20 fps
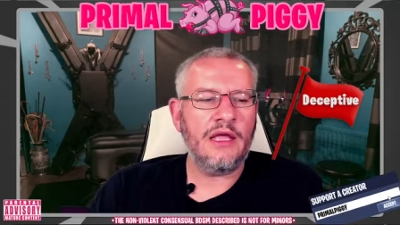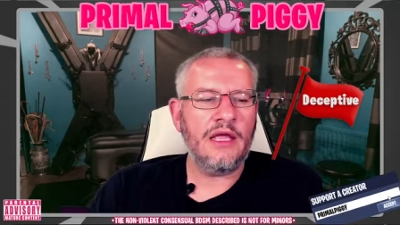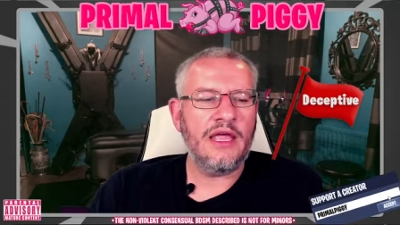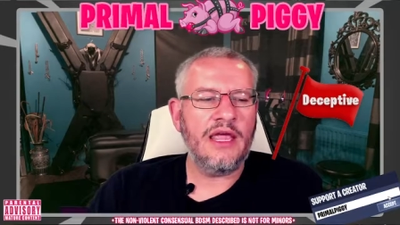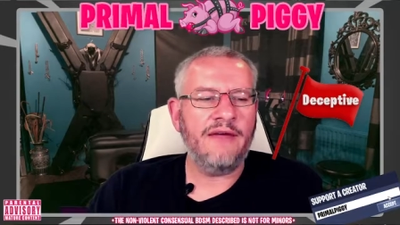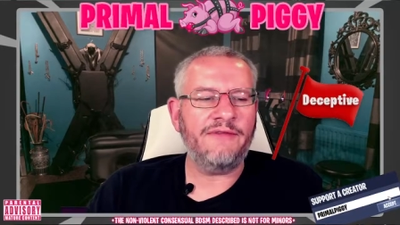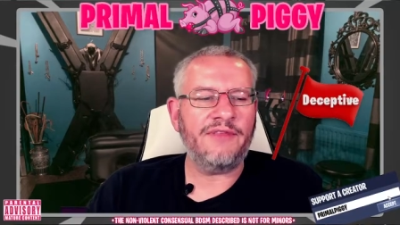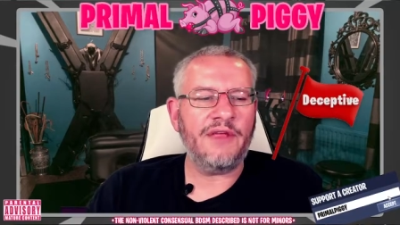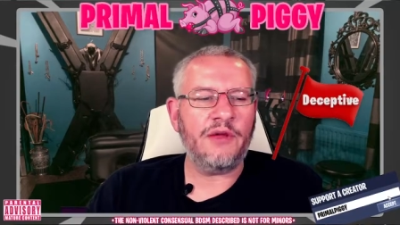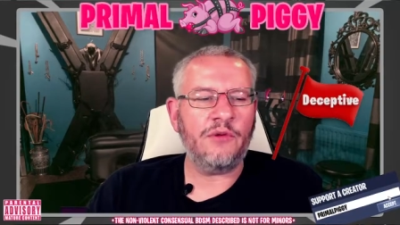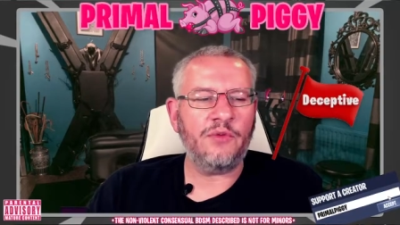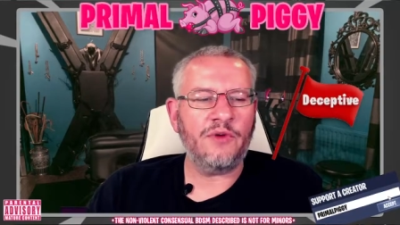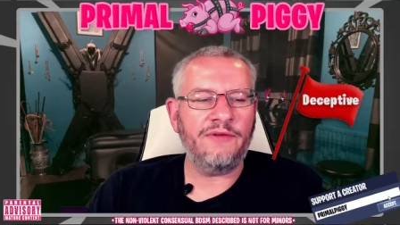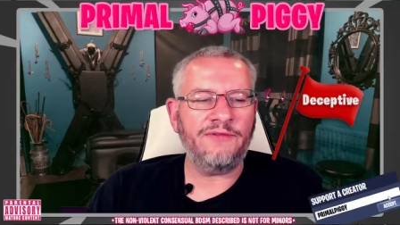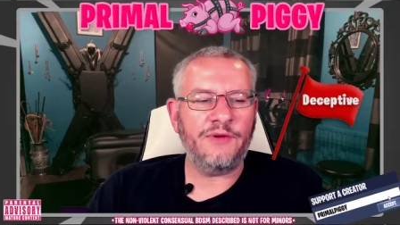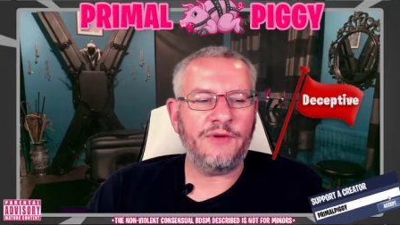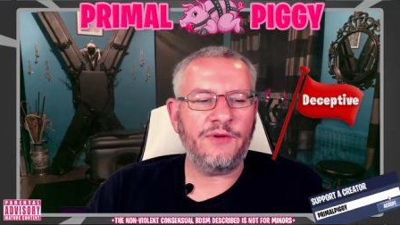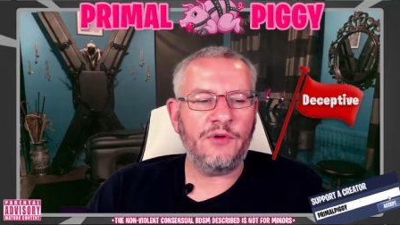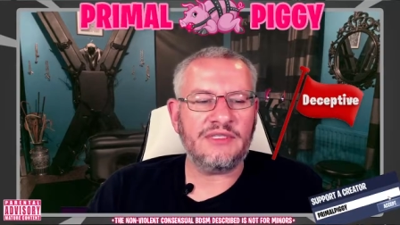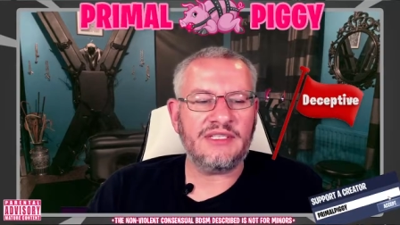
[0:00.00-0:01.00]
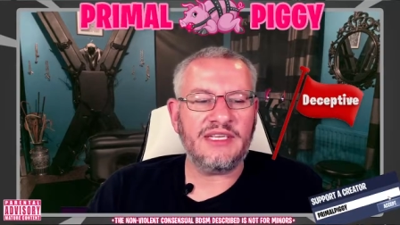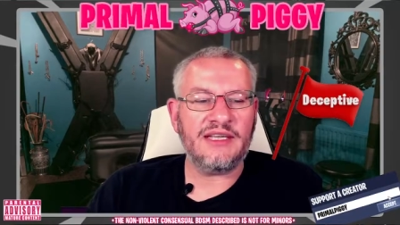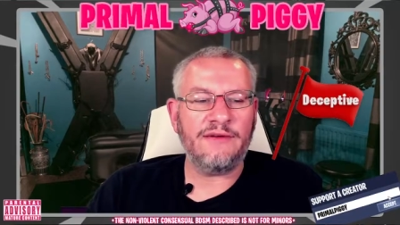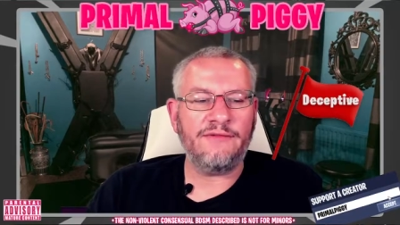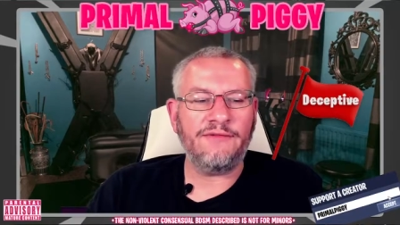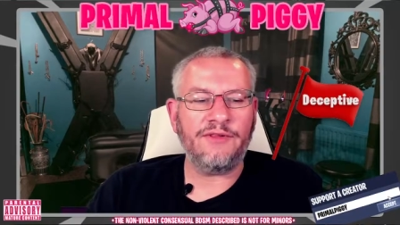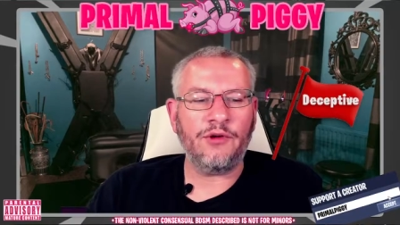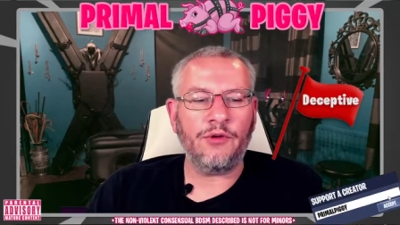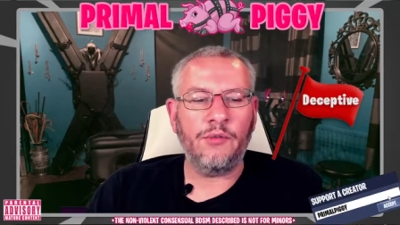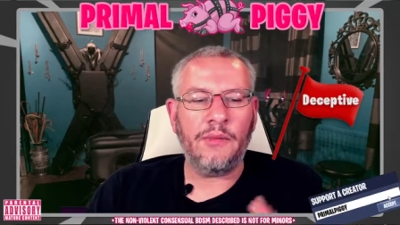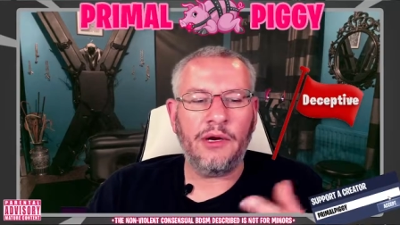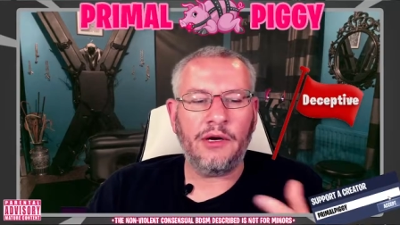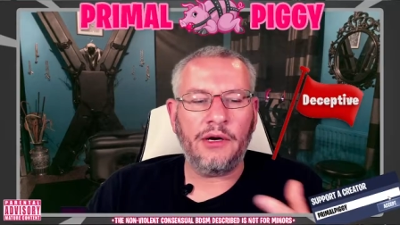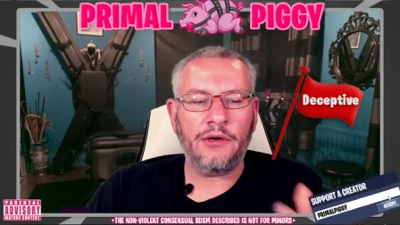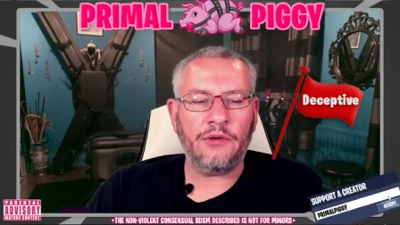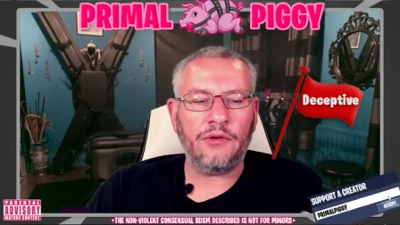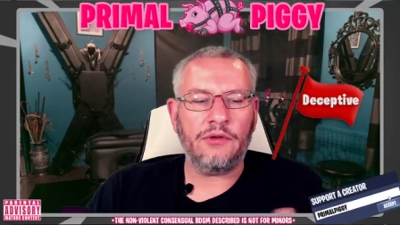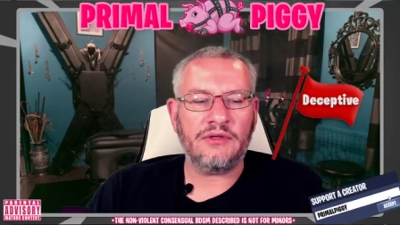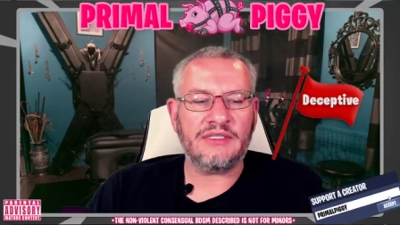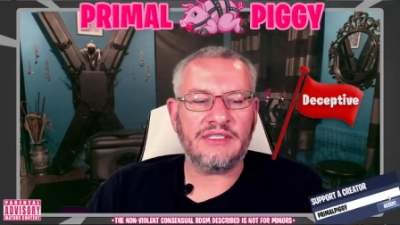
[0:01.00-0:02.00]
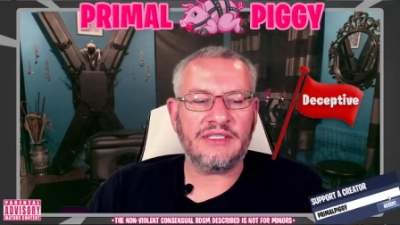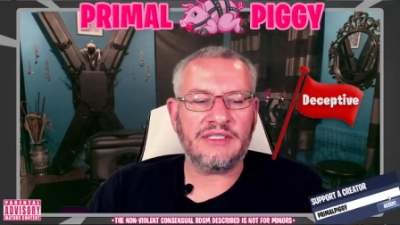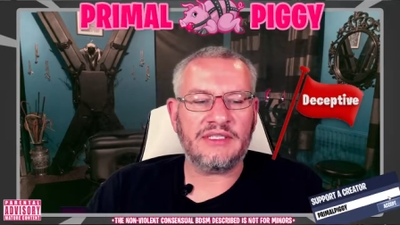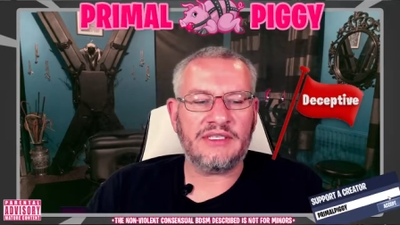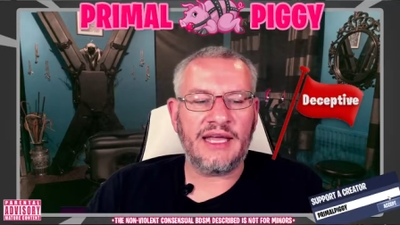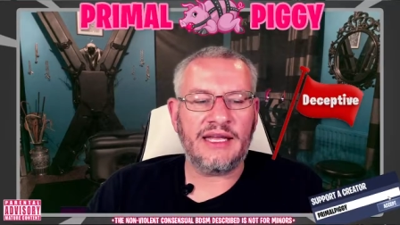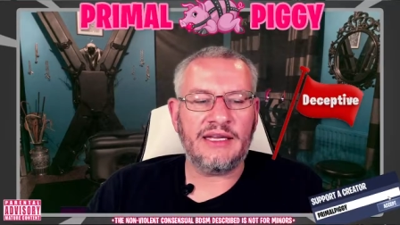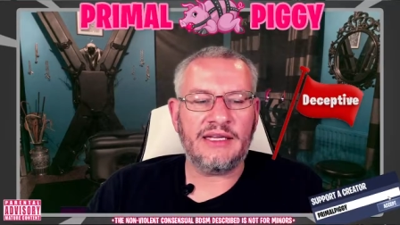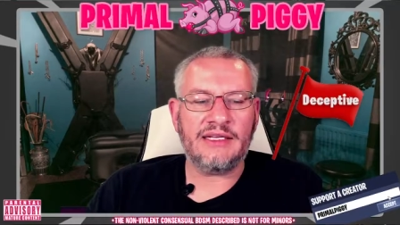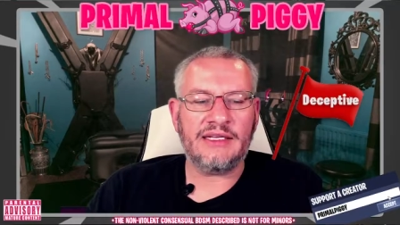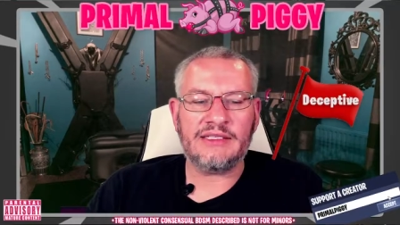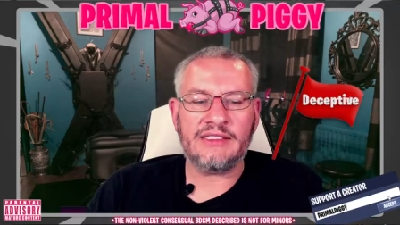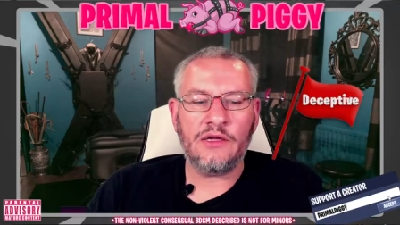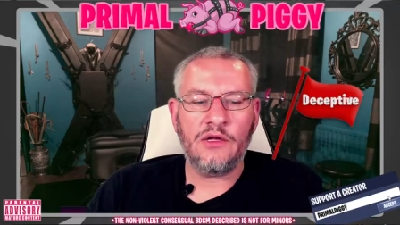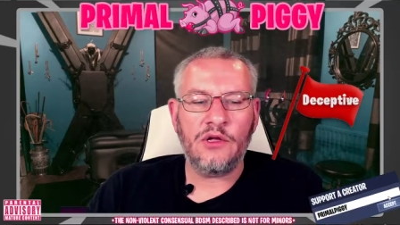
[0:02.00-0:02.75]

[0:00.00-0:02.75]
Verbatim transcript: if they refuse to give their marital status